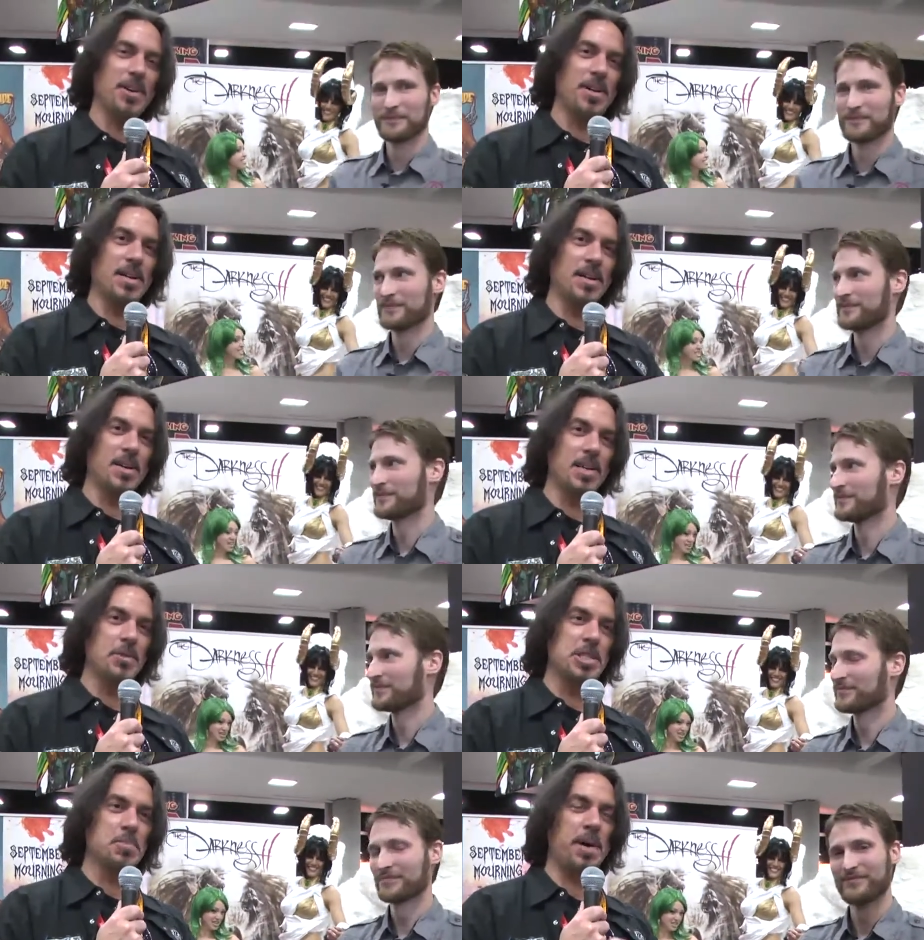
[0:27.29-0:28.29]
Speaker 1: you all, all you
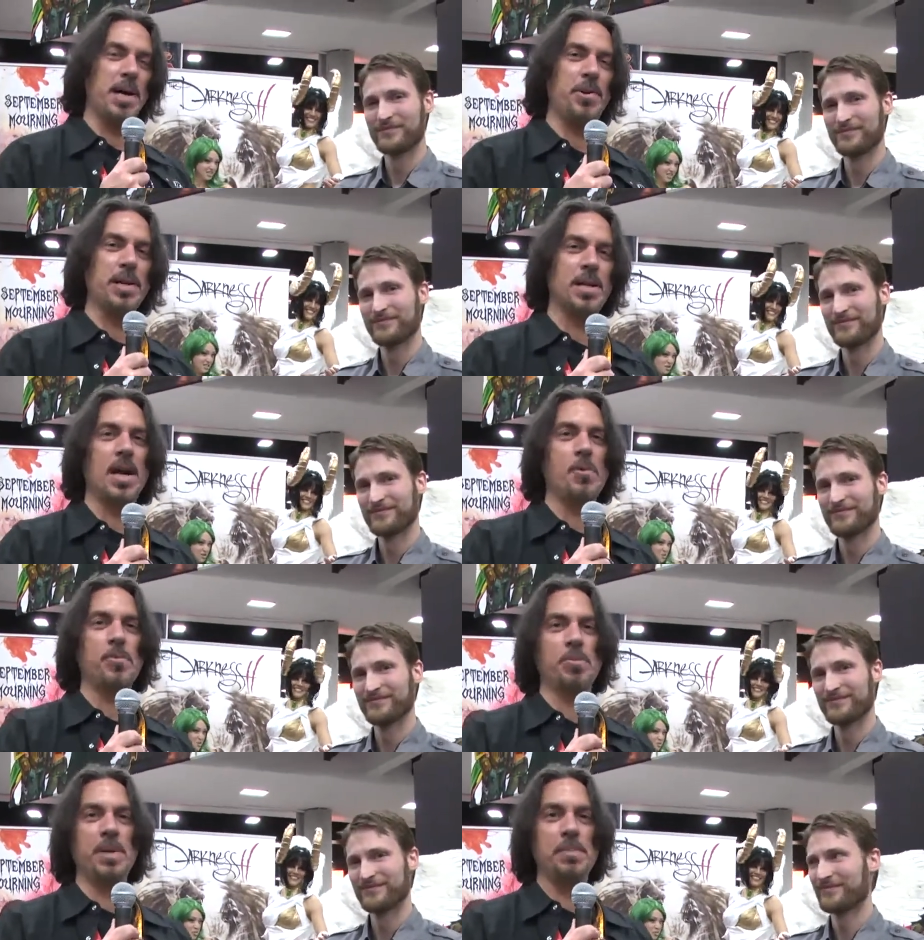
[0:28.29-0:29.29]
aspiring comic
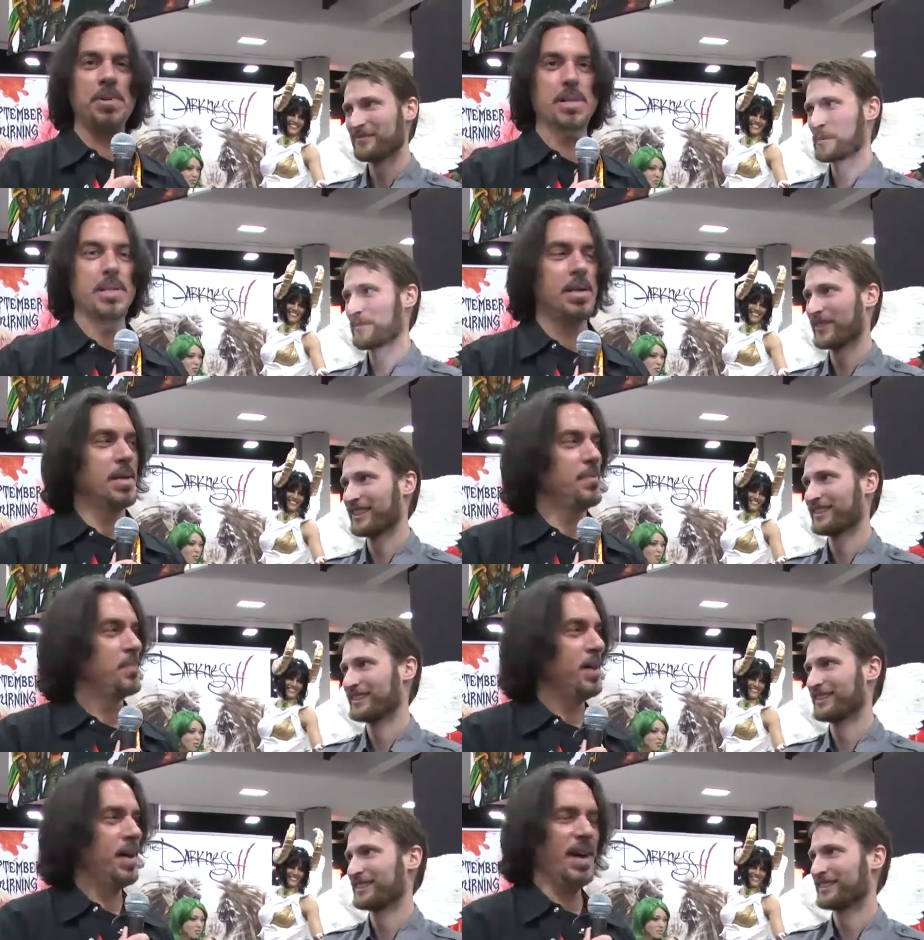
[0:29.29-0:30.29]
book
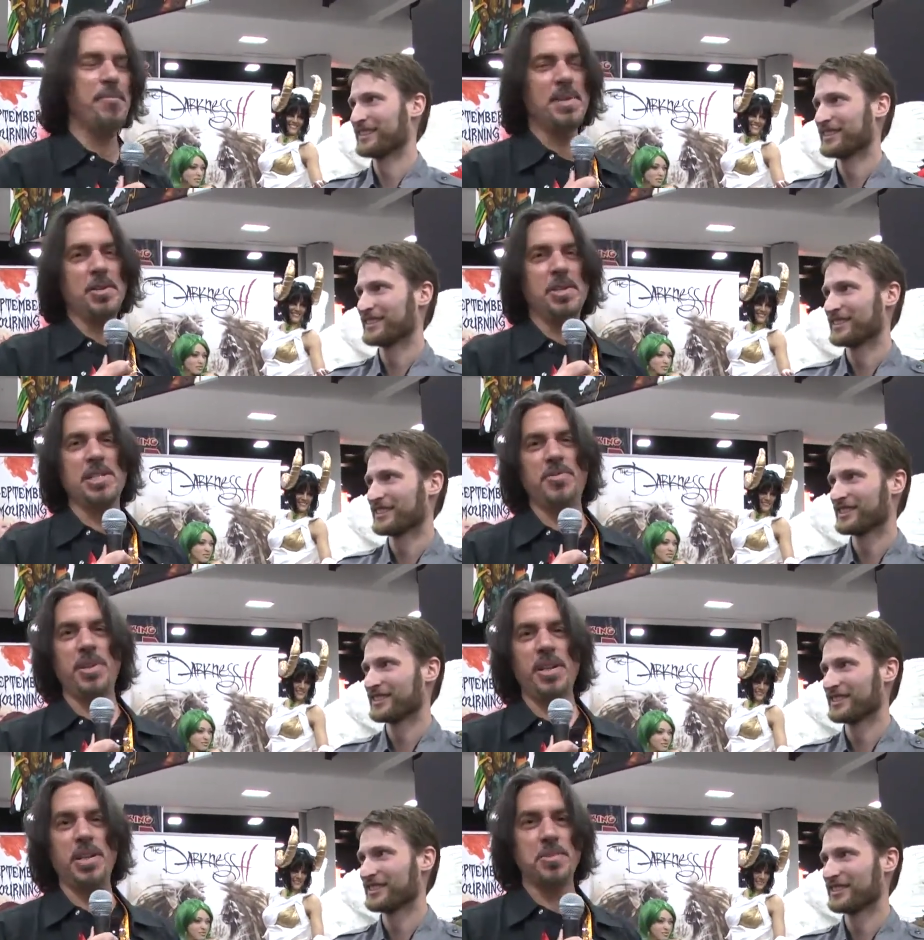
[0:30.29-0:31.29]
uh, I've been doing this for
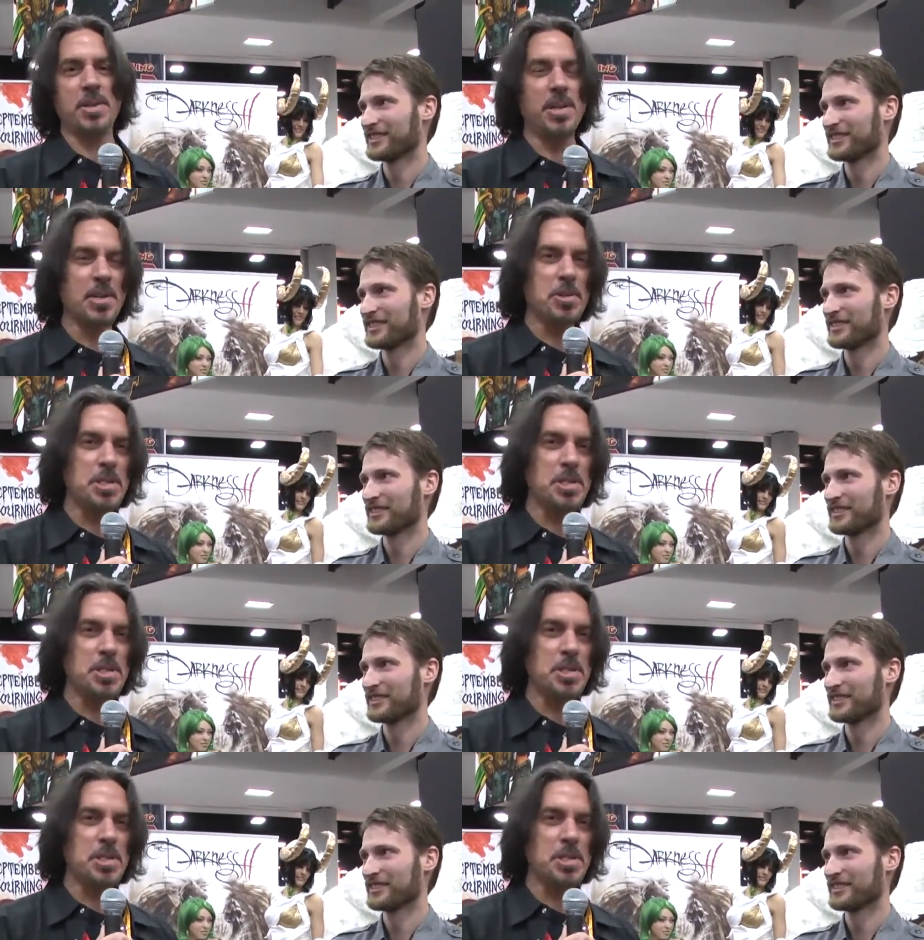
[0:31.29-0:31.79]
years. all you